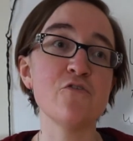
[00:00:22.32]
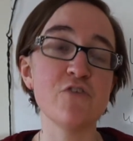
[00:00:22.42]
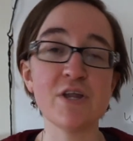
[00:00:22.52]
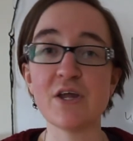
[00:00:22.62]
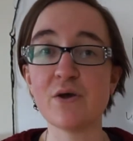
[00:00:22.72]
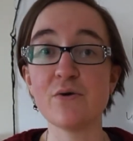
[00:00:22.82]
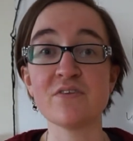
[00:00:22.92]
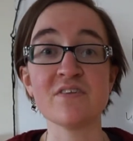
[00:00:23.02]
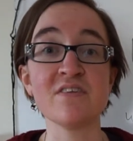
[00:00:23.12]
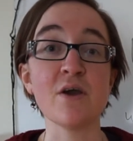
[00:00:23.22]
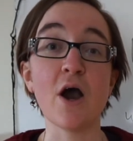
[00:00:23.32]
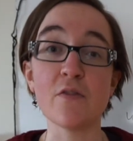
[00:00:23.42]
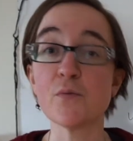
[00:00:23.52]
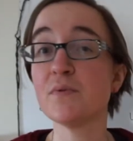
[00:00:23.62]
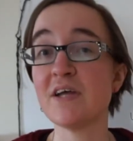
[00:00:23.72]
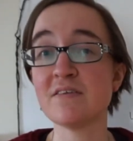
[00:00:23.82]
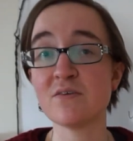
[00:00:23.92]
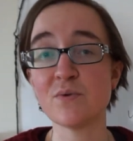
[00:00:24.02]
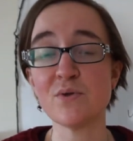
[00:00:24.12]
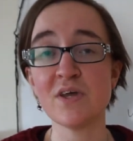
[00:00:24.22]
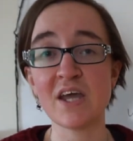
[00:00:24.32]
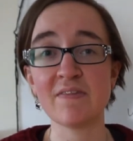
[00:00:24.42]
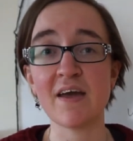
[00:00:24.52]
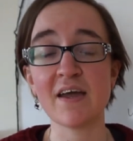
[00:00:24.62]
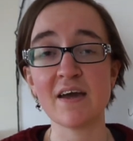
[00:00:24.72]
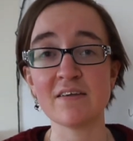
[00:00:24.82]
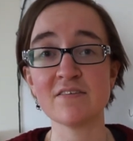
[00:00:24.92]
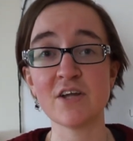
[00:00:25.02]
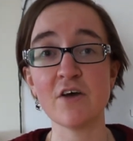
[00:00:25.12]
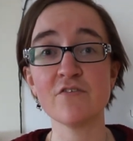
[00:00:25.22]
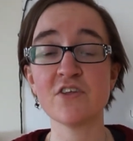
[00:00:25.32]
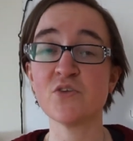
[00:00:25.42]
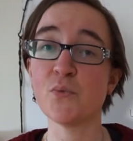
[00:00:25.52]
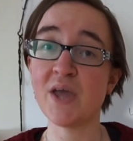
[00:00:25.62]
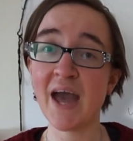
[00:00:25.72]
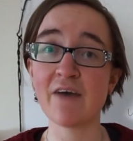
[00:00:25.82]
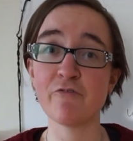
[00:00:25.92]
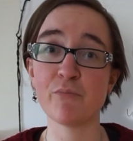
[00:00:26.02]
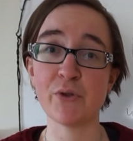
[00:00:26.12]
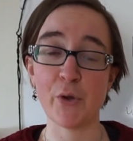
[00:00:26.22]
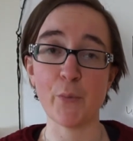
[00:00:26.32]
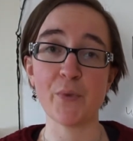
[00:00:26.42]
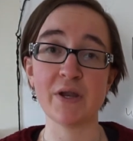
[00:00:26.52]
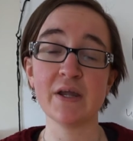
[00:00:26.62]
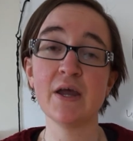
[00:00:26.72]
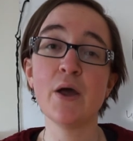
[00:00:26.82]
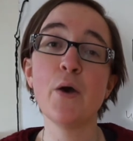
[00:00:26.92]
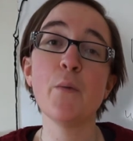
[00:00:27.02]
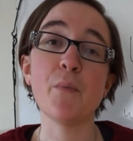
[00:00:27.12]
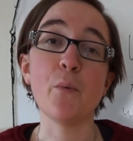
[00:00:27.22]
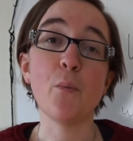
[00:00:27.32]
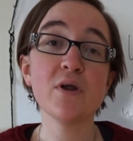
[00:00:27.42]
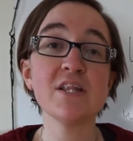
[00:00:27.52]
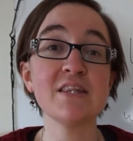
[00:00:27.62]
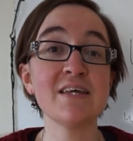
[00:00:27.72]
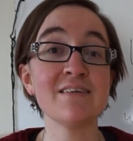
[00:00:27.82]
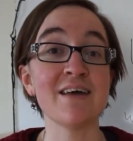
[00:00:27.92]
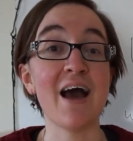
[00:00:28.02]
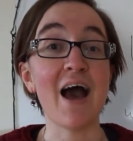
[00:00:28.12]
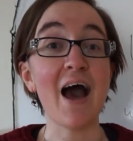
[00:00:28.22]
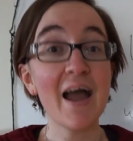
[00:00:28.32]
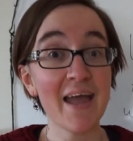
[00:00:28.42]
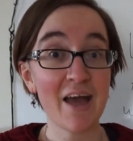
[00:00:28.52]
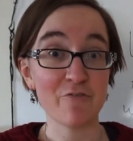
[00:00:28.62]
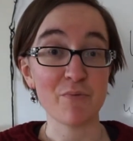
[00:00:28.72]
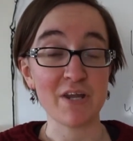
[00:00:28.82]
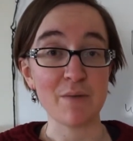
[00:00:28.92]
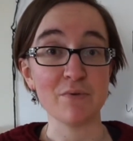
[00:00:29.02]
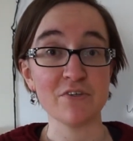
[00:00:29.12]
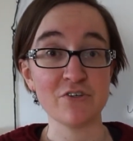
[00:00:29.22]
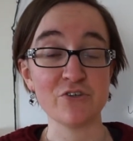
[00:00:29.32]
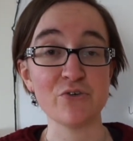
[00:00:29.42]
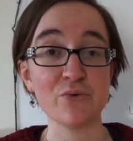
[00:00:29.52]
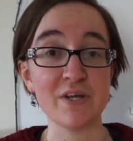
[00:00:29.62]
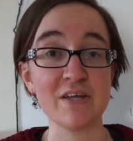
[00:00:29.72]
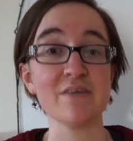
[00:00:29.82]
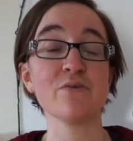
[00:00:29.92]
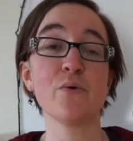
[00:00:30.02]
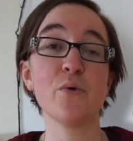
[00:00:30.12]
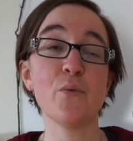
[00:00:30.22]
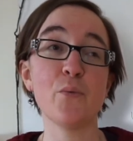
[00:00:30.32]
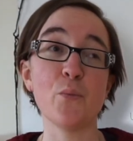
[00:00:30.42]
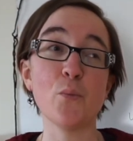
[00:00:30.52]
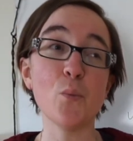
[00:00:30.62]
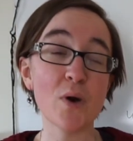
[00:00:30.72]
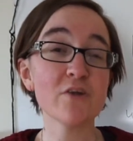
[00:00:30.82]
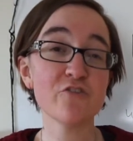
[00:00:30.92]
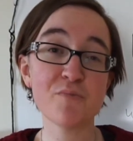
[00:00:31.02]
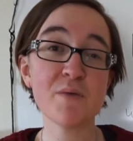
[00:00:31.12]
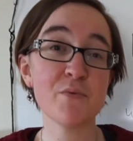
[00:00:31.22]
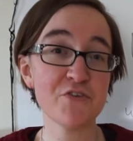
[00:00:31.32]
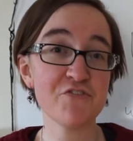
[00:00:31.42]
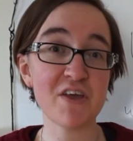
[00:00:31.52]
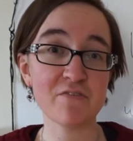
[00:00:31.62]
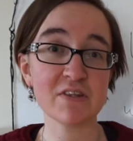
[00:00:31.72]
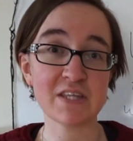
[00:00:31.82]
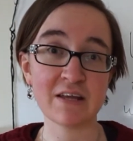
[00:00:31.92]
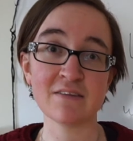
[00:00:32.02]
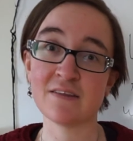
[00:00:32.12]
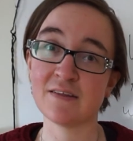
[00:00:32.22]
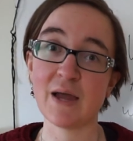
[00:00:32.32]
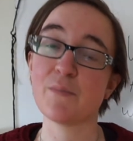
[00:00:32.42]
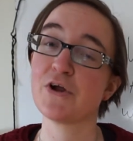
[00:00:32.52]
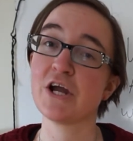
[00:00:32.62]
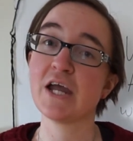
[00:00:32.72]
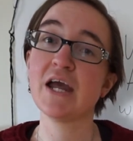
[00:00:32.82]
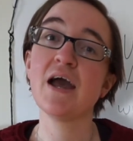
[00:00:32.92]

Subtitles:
videos and see other places where you can get that kind of stuff since we haven't been open. But one of the things that I have been able to do is one of my most favorite things at the library.